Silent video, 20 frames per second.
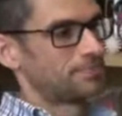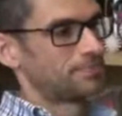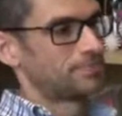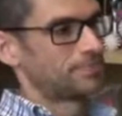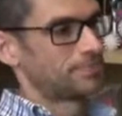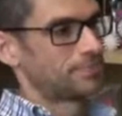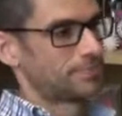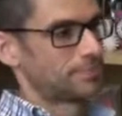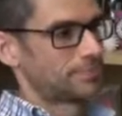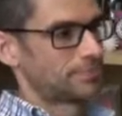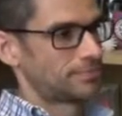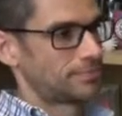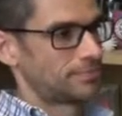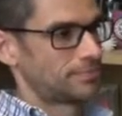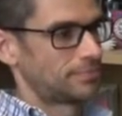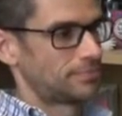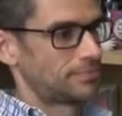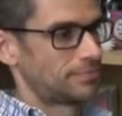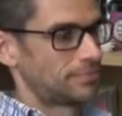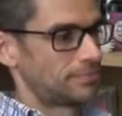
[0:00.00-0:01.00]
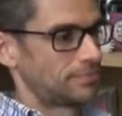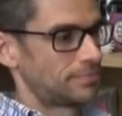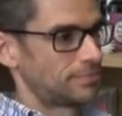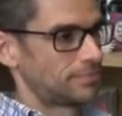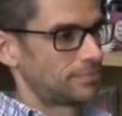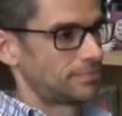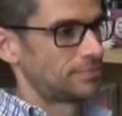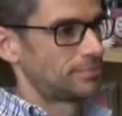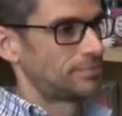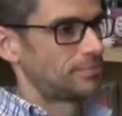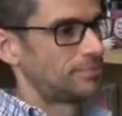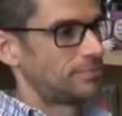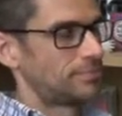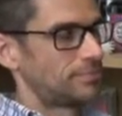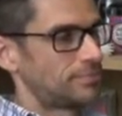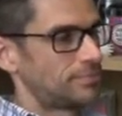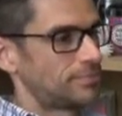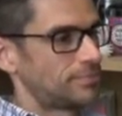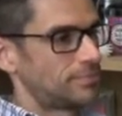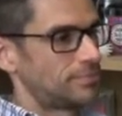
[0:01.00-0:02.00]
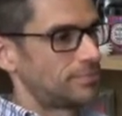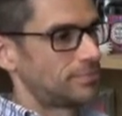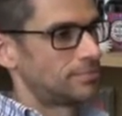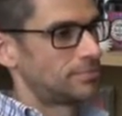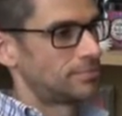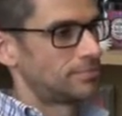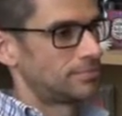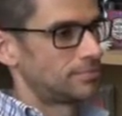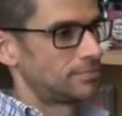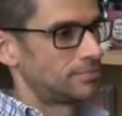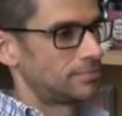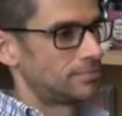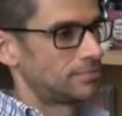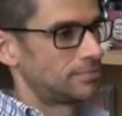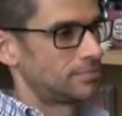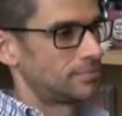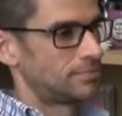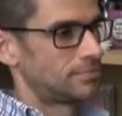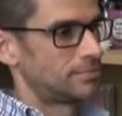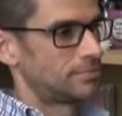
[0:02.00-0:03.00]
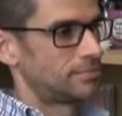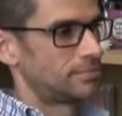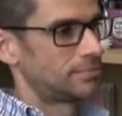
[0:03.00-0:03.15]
The person shown says nothing.